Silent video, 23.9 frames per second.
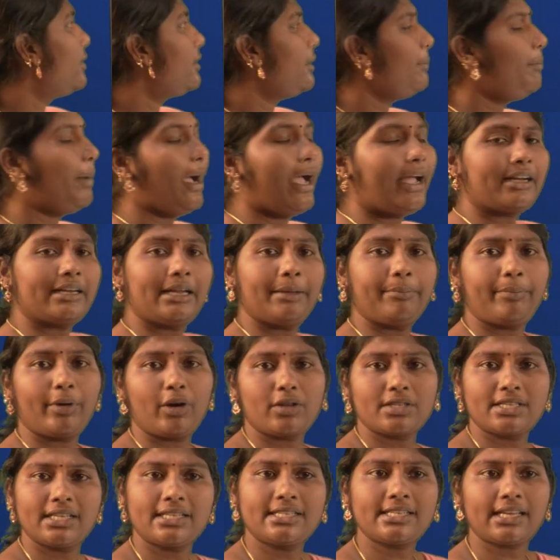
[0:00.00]
The bank
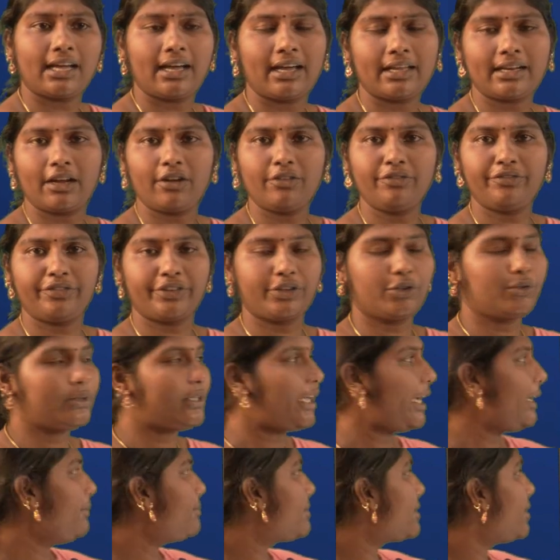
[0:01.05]
deposits are of few
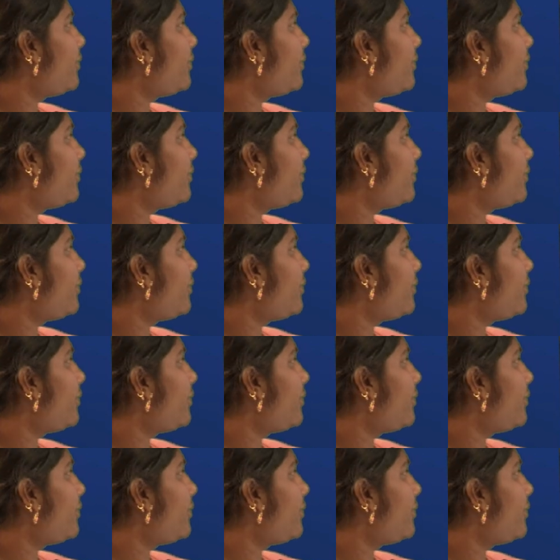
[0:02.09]
types.